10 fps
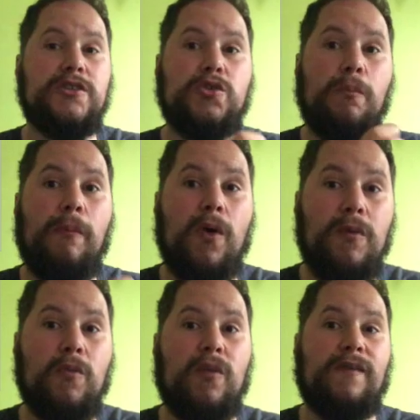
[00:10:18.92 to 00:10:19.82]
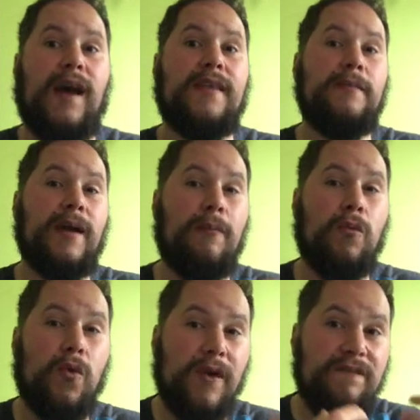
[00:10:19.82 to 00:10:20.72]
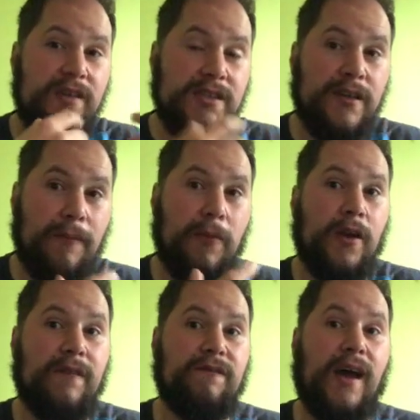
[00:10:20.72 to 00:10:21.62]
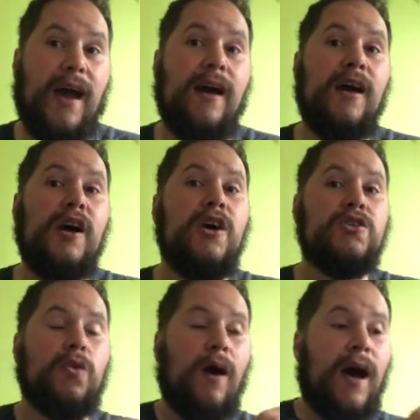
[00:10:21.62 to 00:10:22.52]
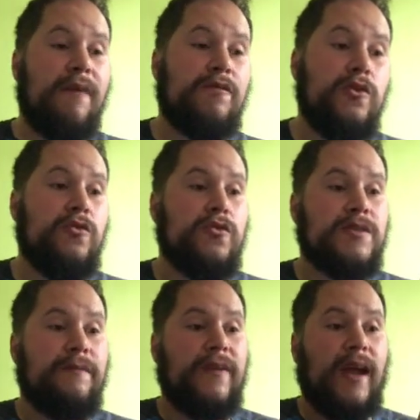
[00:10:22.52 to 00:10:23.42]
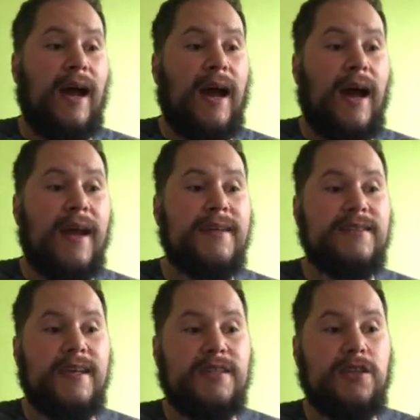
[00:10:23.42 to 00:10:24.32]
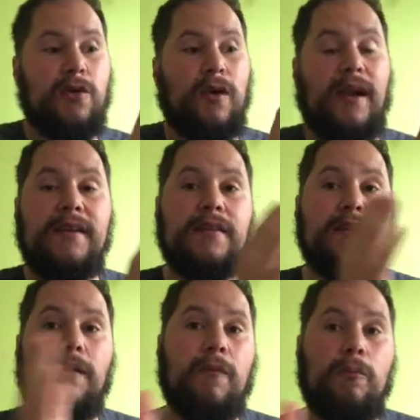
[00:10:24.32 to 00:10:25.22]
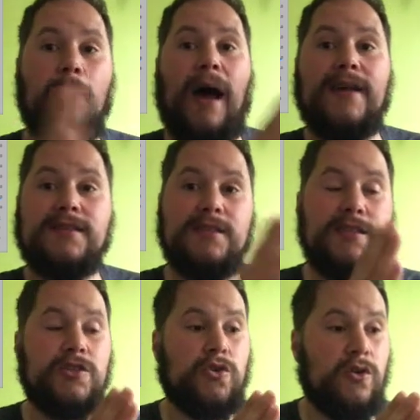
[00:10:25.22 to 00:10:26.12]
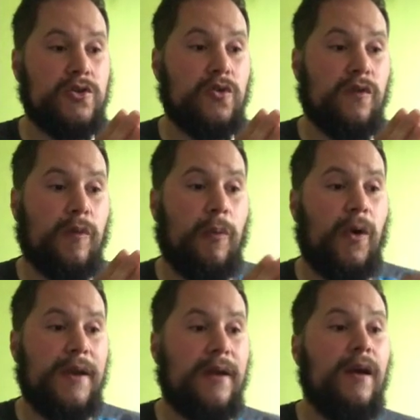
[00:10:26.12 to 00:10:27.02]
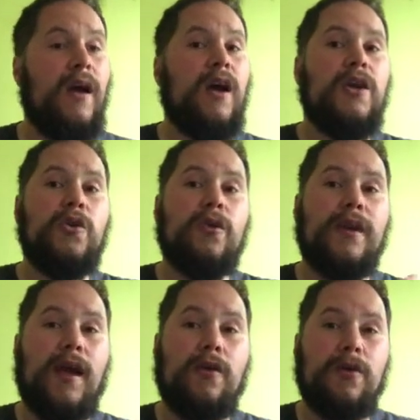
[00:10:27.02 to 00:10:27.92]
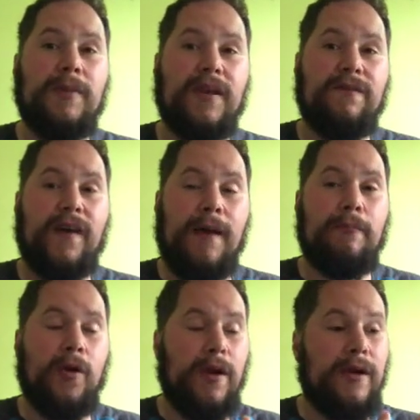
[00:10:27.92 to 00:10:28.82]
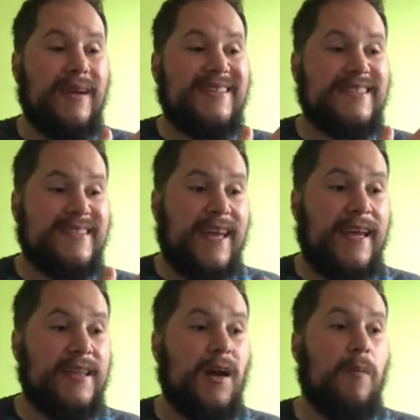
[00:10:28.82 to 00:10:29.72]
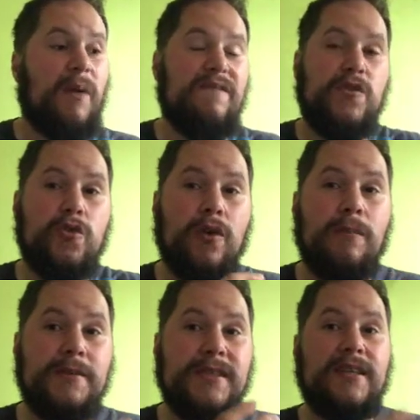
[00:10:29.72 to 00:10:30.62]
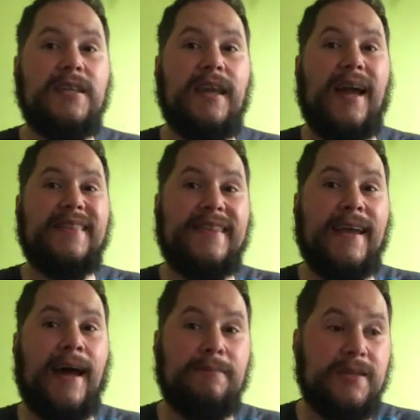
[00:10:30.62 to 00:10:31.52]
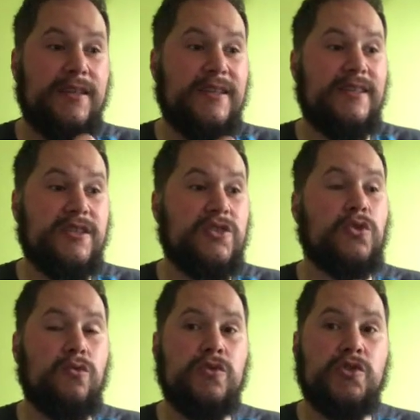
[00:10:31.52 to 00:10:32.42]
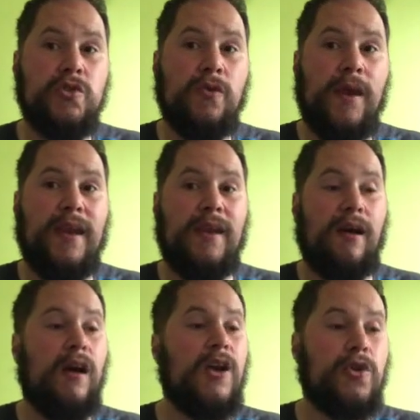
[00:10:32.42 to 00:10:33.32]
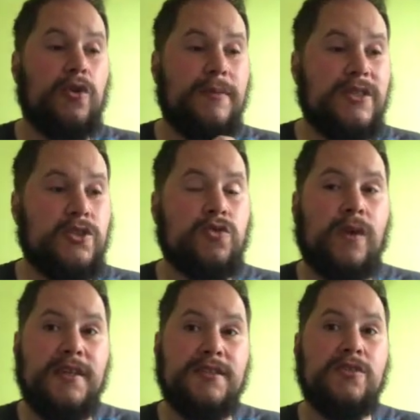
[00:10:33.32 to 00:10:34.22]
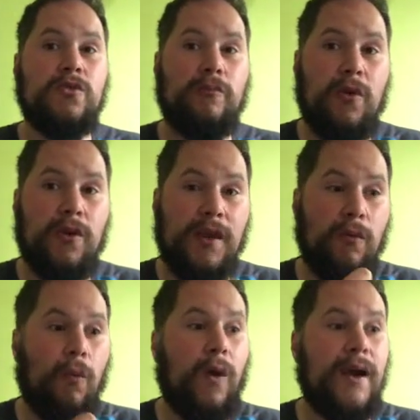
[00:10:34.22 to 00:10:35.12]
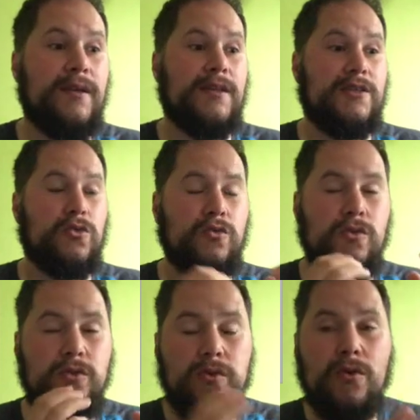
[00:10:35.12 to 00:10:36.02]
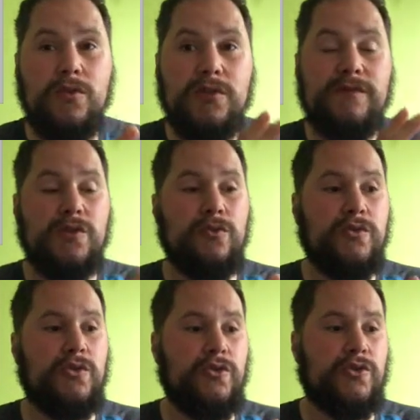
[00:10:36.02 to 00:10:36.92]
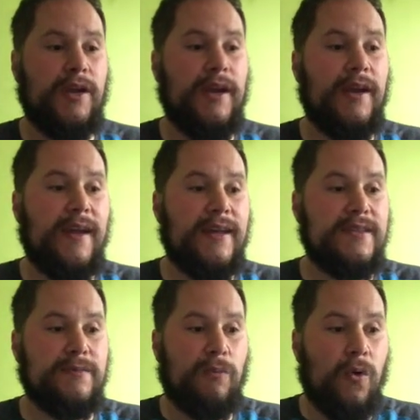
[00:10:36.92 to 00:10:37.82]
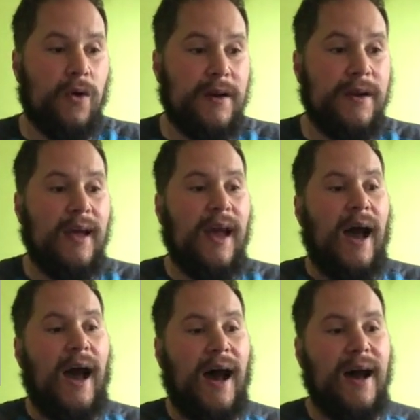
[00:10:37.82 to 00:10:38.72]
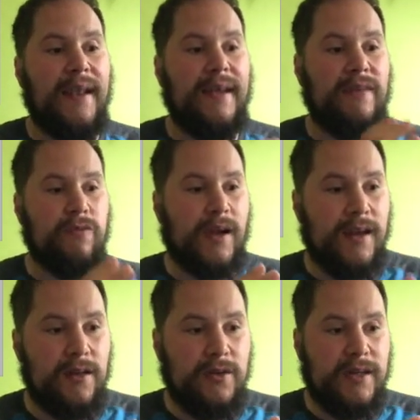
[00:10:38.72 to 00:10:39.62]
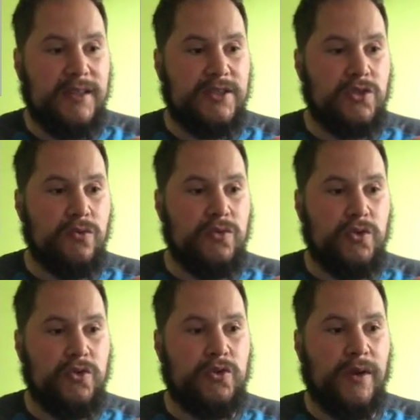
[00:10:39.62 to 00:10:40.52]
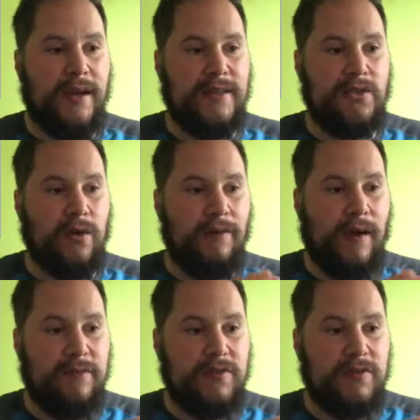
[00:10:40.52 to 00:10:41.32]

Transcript: to burn more fat and they become more efficient at burning fat. So after you do something high intensity or anything that passes this crossover point, you're now going to be in a fat burn state. But if you're not particularly adapted in the zone 2 area, you're going to be stressing your body wildly. So loads of zone 2 training is important. And if we kind of look at the zone 2 training, so I've